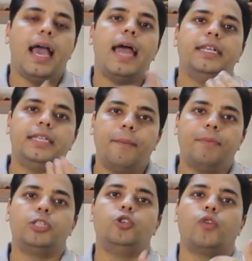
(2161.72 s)
And
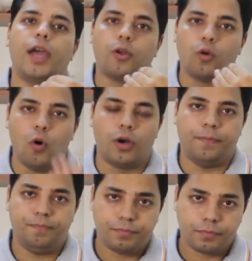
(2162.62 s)
examples you can
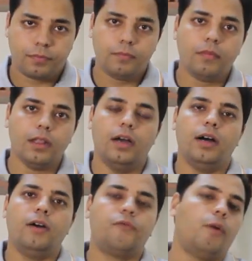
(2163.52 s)
quote
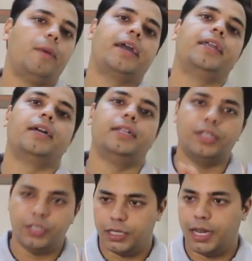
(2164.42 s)
from
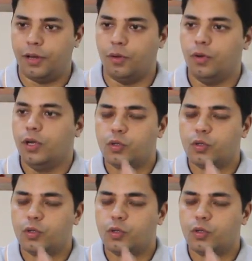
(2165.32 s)
agriculture scenario.